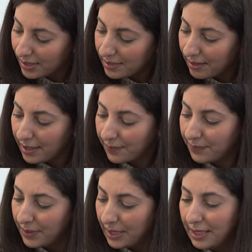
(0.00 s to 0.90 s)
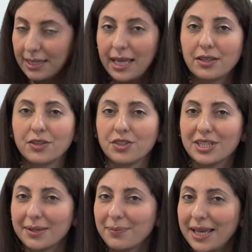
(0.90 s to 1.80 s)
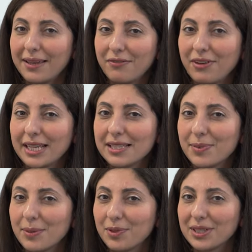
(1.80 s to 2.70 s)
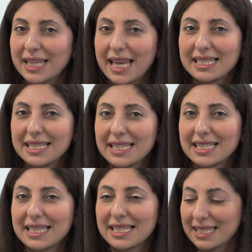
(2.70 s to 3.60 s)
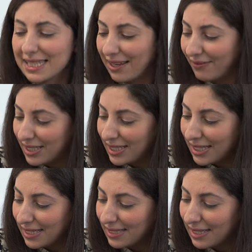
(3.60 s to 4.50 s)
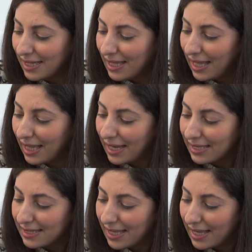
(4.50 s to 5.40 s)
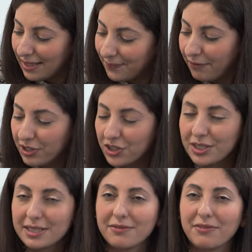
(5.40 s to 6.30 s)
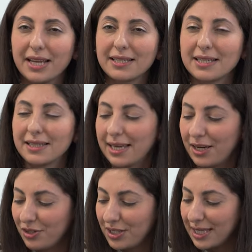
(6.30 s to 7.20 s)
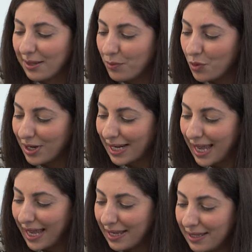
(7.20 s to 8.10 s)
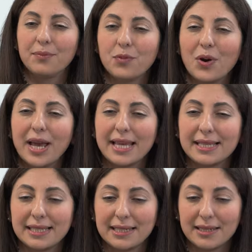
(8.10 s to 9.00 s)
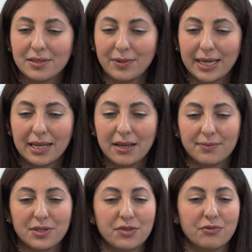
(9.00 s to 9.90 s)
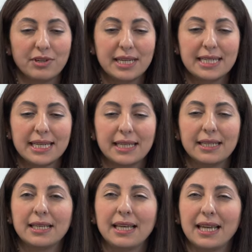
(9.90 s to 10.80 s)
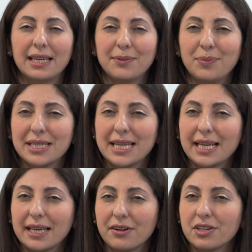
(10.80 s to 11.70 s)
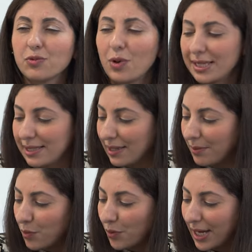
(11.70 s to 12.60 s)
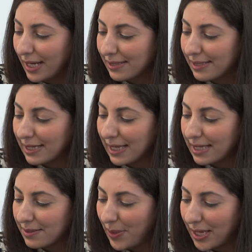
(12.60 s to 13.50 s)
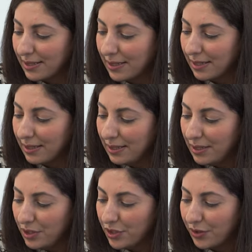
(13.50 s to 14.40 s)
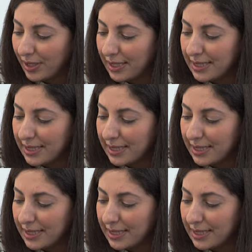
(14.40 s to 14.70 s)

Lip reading: with time. That usually affects people in their 60s and 70s. And as their vision is affected, they're noticing more glare, more haziness when it comes to reading. And in particular, it's worse in the mornings and gets better during the